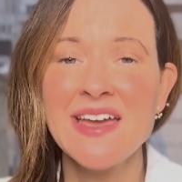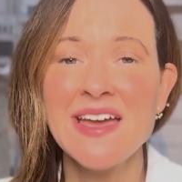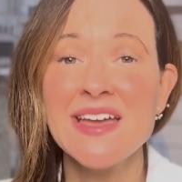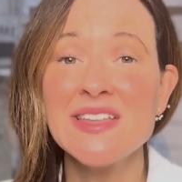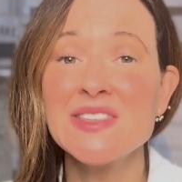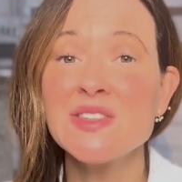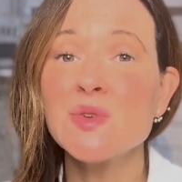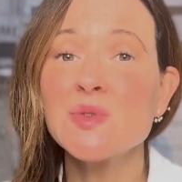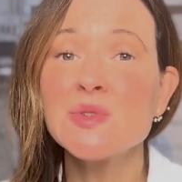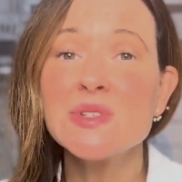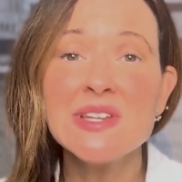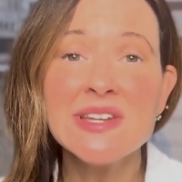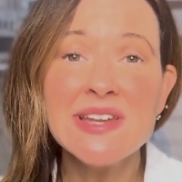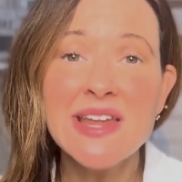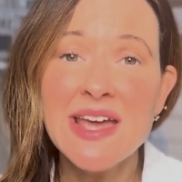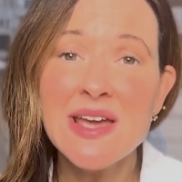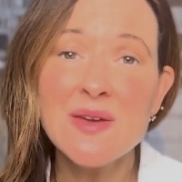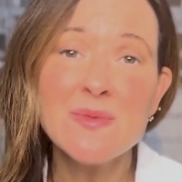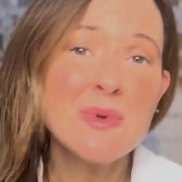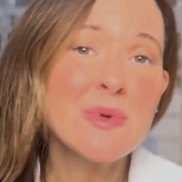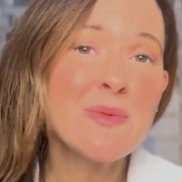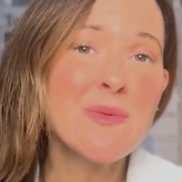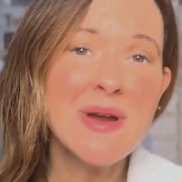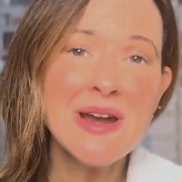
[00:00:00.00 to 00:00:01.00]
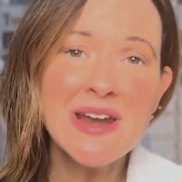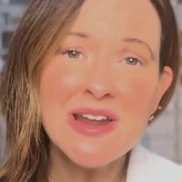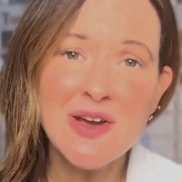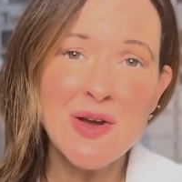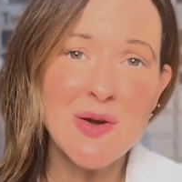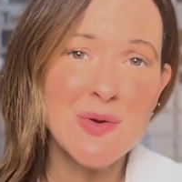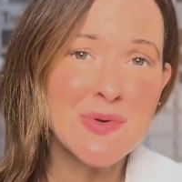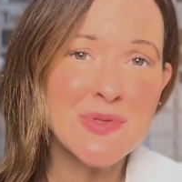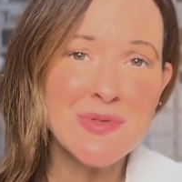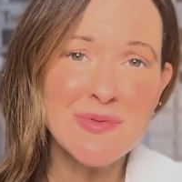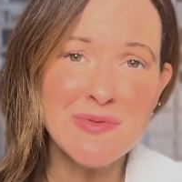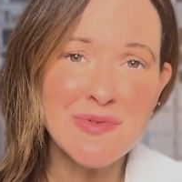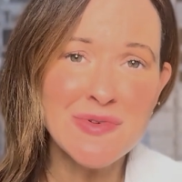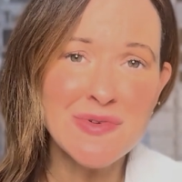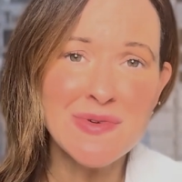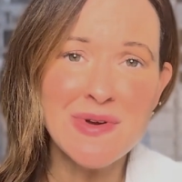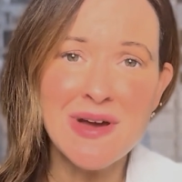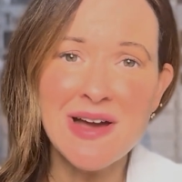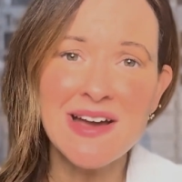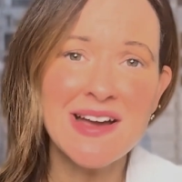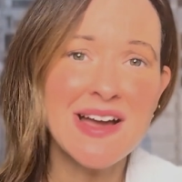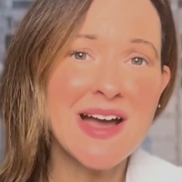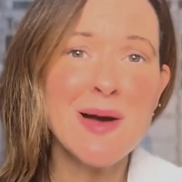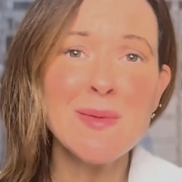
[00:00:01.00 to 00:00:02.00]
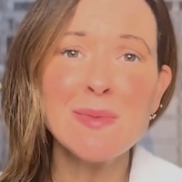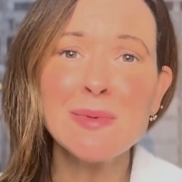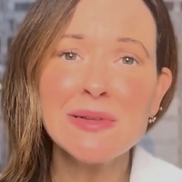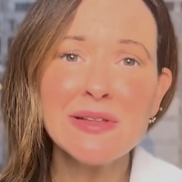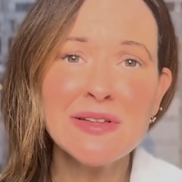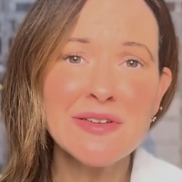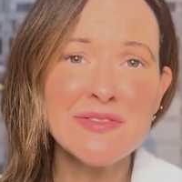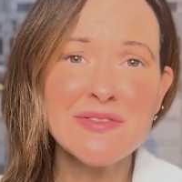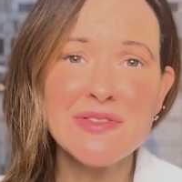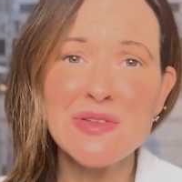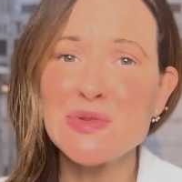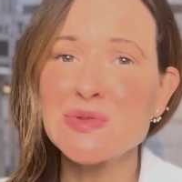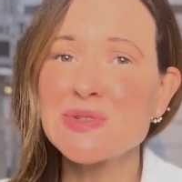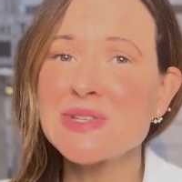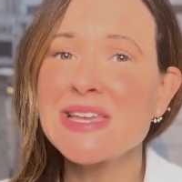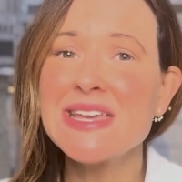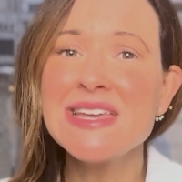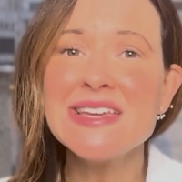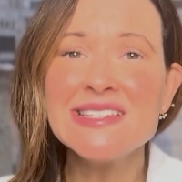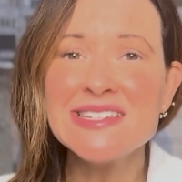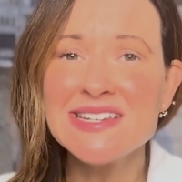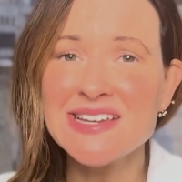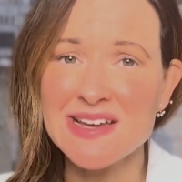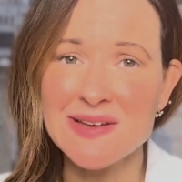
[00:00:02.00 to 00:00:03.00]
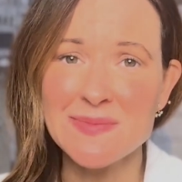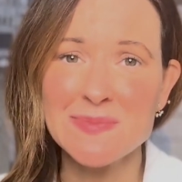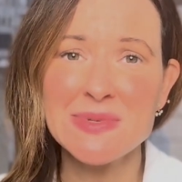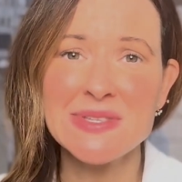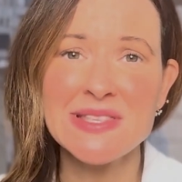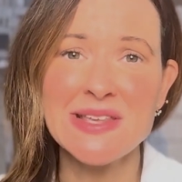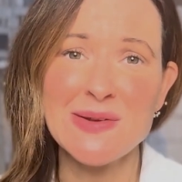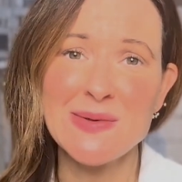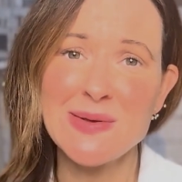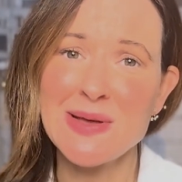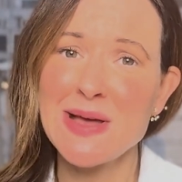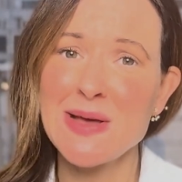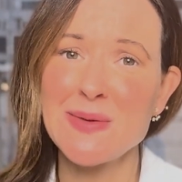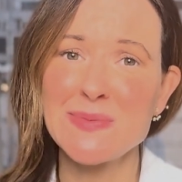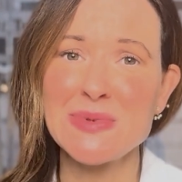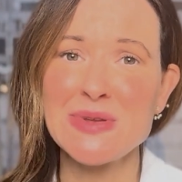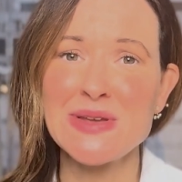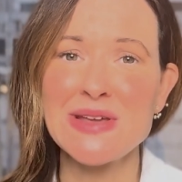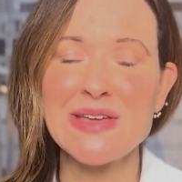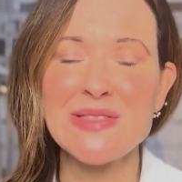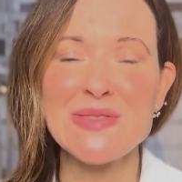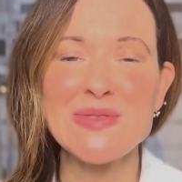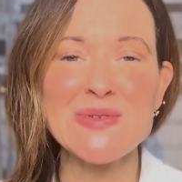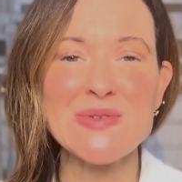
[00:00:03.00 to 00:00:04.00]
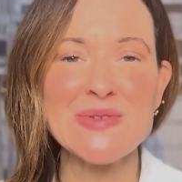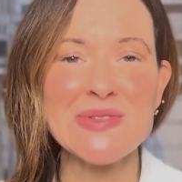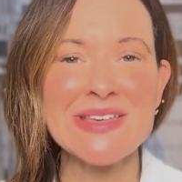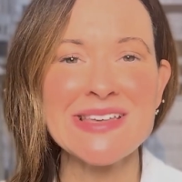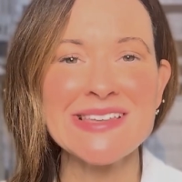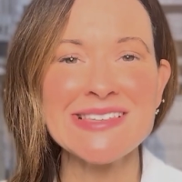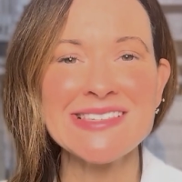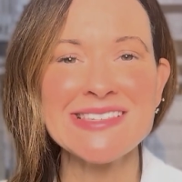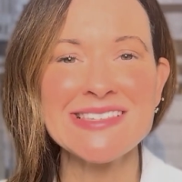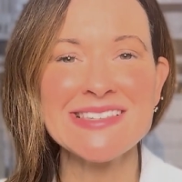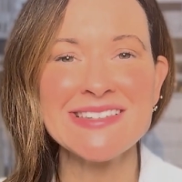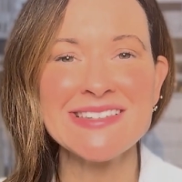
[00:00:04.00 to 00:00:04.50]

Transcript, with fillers: And so today we want to go through a couple of those key tips that will help you get through this.